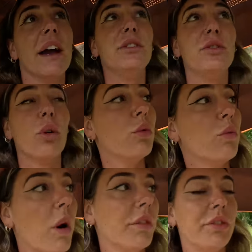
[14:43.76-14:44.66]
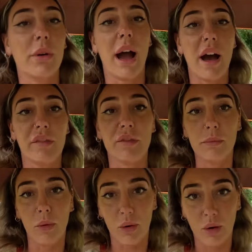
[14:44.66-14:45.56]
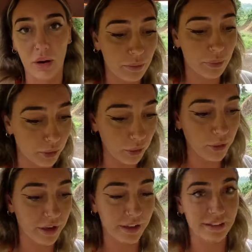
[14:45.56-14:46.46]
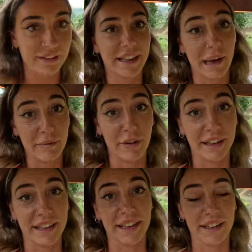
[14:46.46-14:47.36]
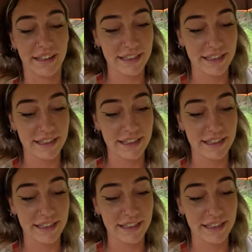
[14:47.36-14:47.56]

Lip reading: I don't want to have more broken camera gear.